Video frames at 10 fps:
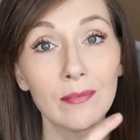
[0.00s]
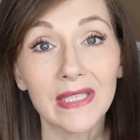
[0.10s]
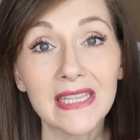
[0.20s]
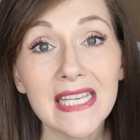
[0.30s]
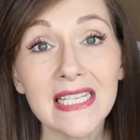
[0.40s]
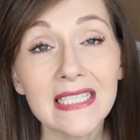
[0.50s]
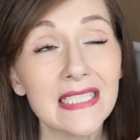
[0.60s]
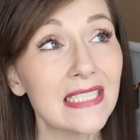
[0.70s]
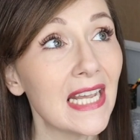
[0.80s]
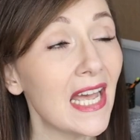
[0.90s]
But
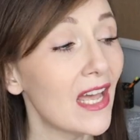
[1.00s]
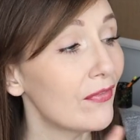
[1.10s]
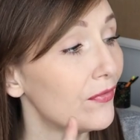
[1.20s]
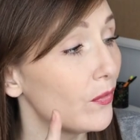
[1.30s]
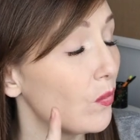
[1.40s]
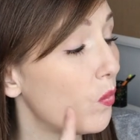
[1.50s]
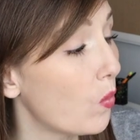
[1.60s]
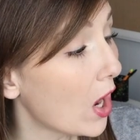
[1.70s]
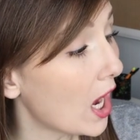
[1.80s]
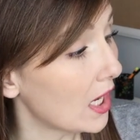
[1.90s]
this stuff
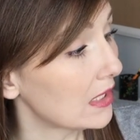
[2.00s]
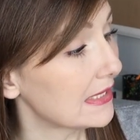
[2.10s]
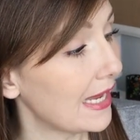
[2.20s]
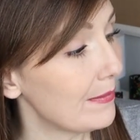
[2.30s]
works.